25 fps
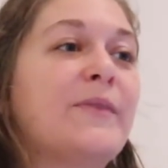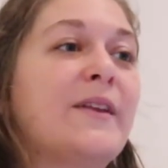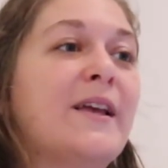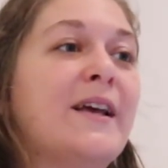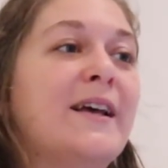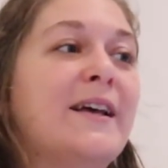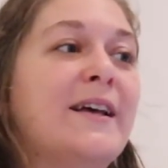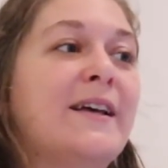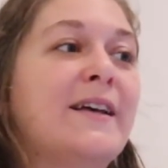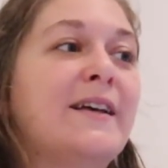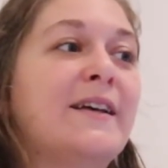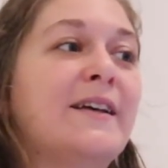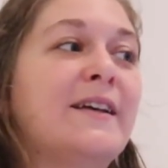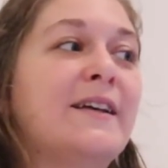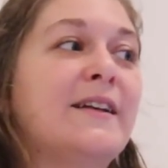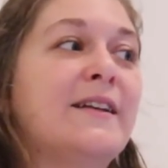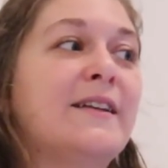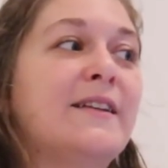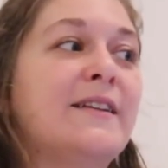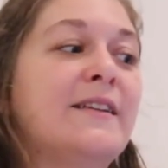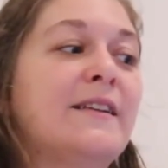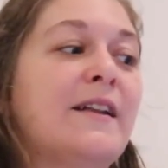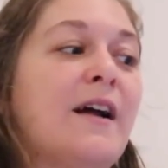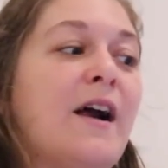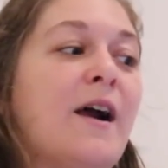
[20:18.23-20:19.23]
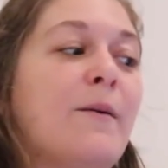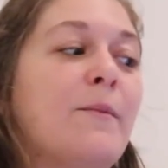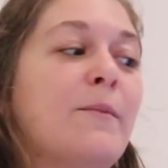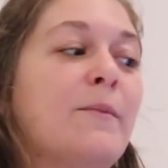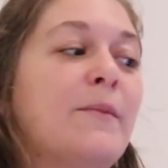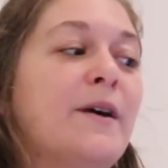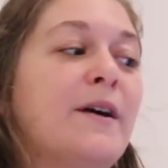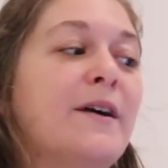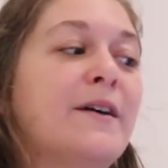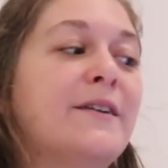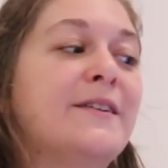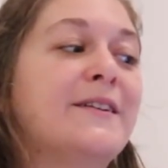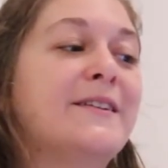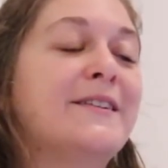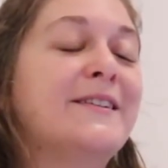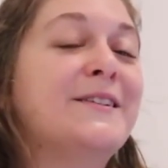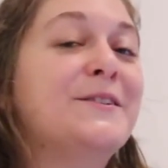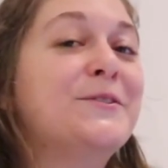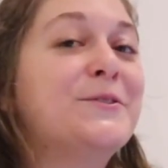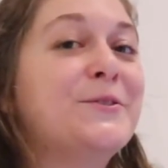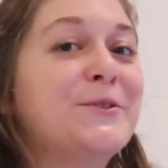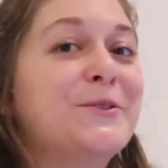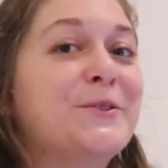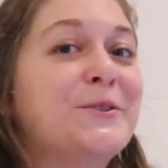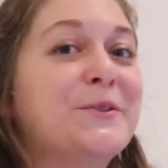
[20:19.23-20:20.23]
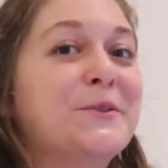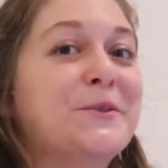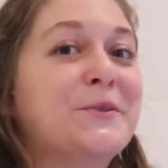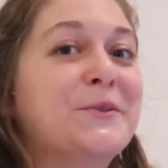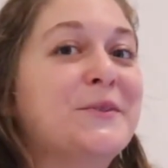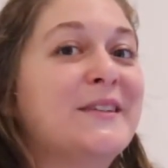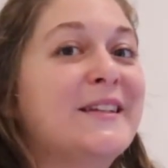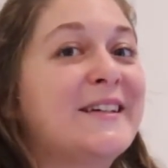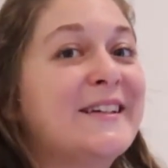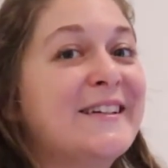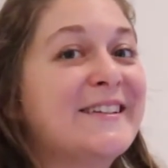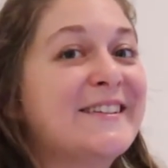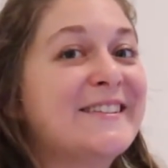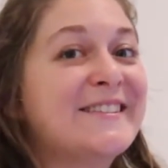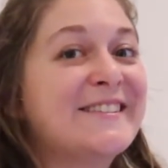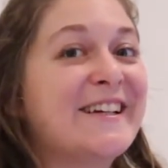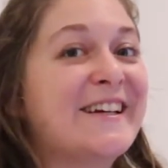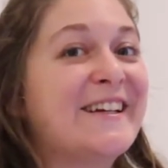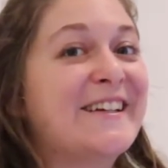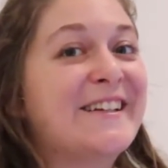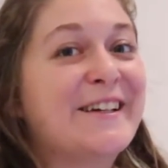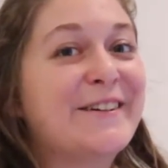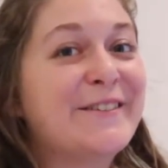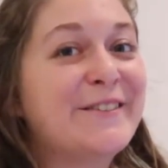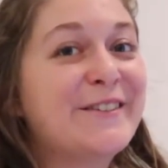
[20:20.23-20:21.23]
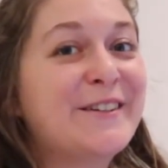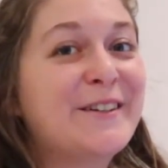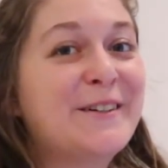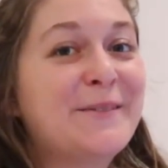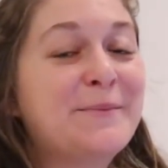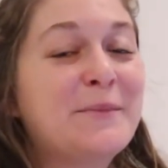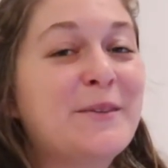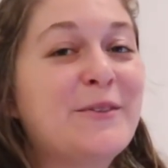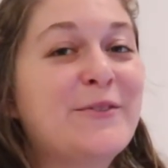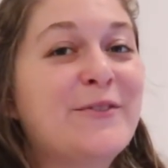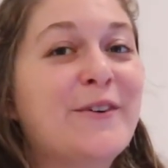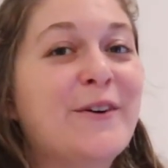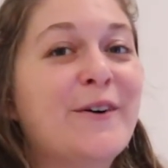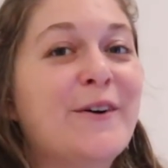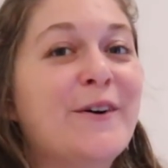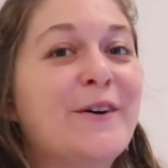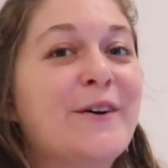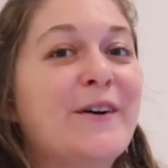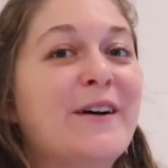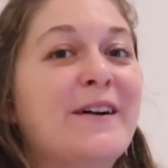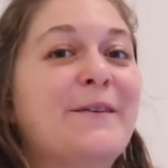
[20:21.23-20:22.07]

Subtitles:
and I'm gonna need to do things I never done before.